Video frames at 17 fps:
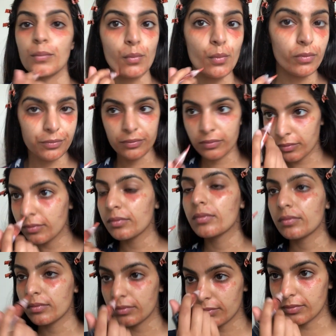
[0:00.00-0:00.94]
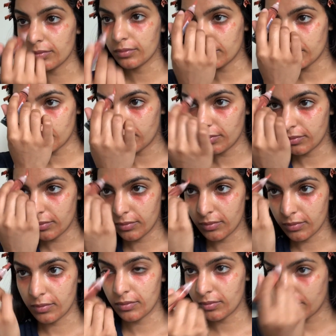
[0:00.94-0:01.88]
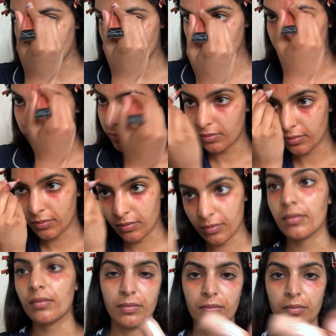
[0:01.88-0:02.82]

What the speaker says: and also the space around my chin and my mouth